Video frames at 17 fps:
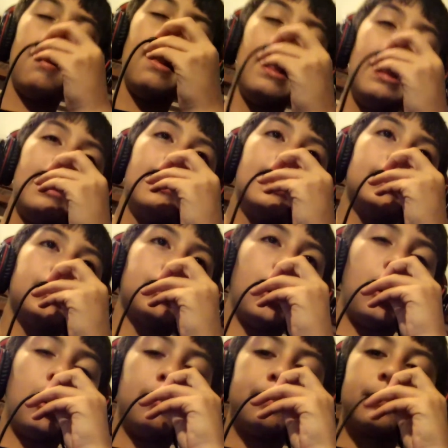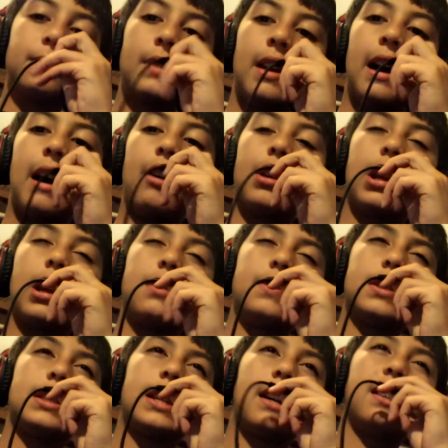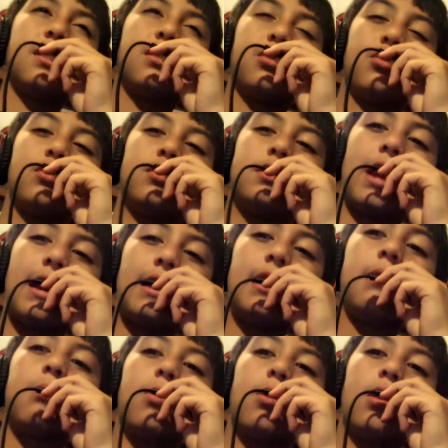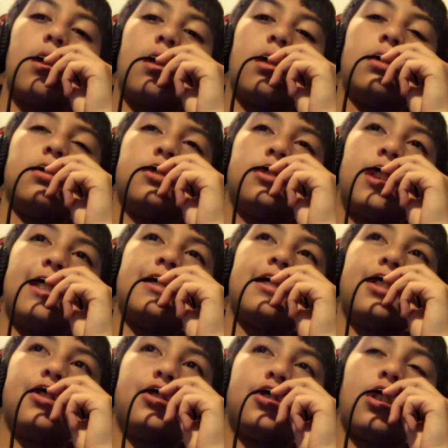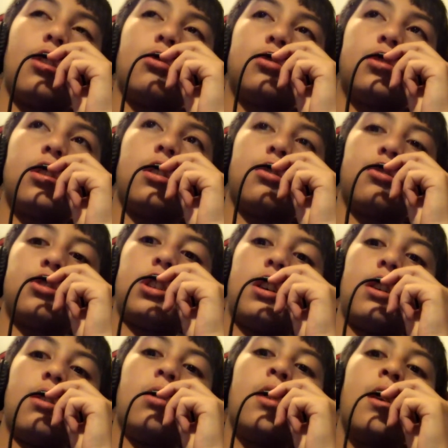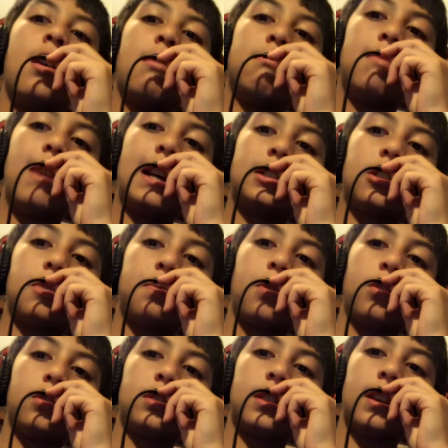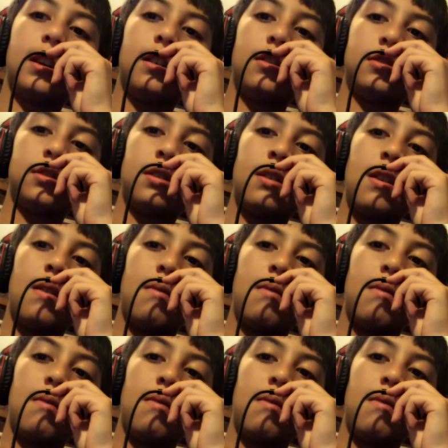So I want to give a shout out to Daily World, Jason Cho Cho Cho, Master Pro Skills,